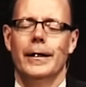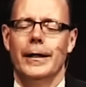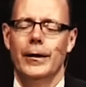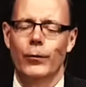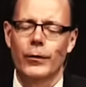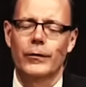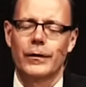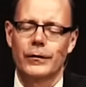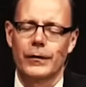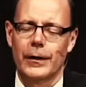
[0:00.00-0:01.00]
he wrote
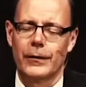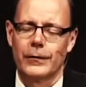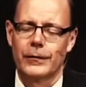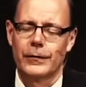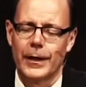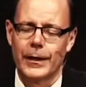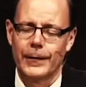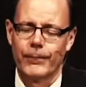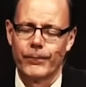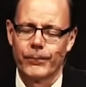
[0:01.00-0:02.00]
this letter to say
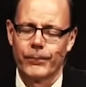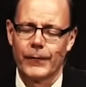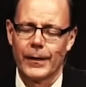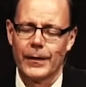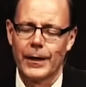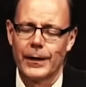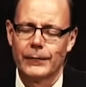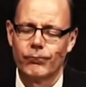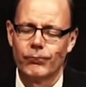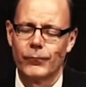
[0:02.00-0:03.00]
that
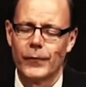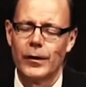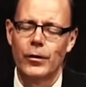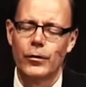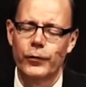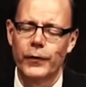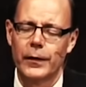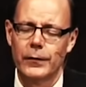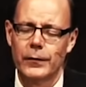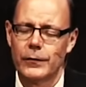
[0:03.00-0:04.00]
no
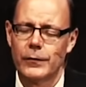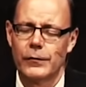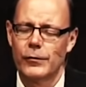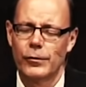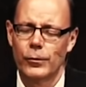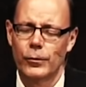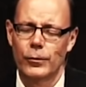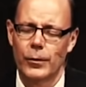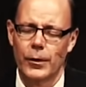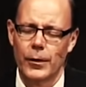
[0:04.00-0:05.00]
failure is
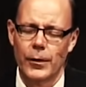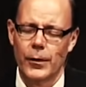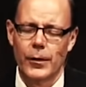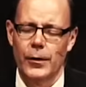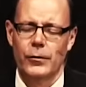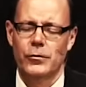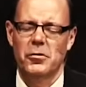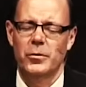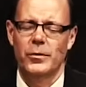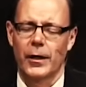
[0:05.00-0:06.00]
too,
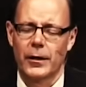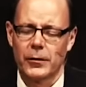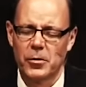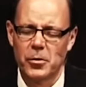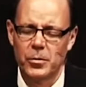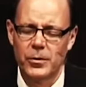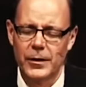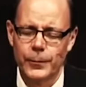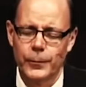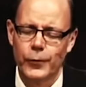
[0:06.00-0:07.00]
too dark, too
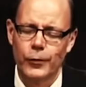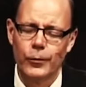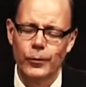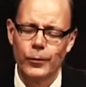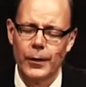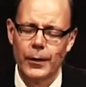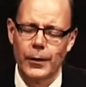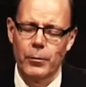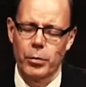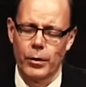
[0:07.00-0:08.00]
deep, too
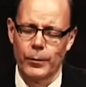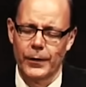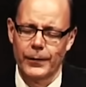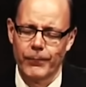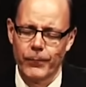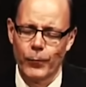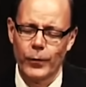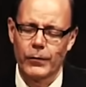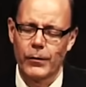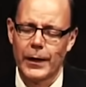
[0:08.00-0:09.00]
permanent
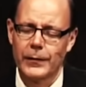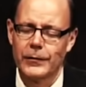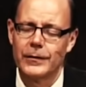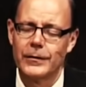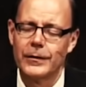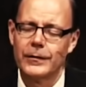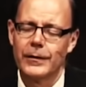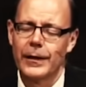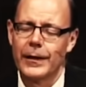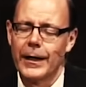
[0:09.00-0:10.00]
with Christ because he's
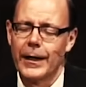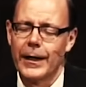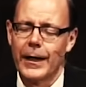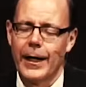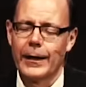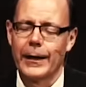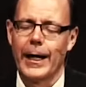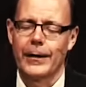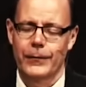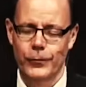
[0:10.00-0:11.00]
a
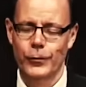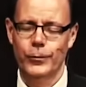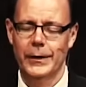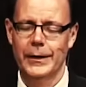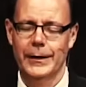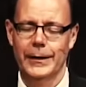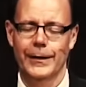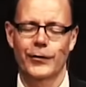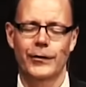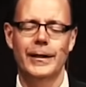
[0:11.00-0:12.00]
God of new
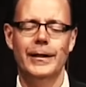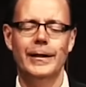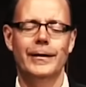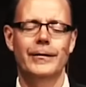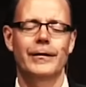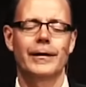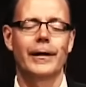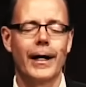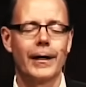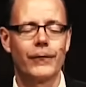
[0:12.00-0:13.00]
beginnings. And he is the
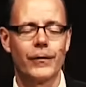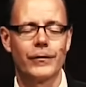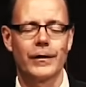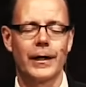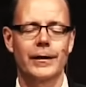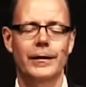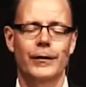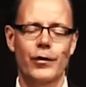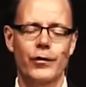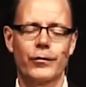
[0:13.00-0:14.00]
God of the second
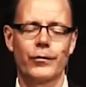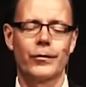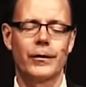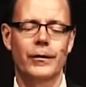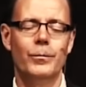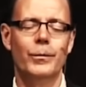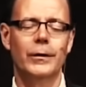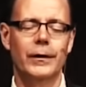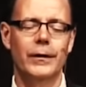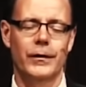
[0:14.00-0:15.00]
and the third and the
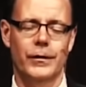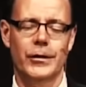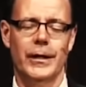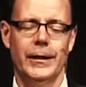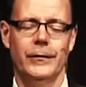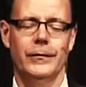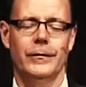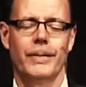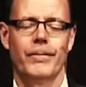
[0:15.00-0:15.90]
millionth chance.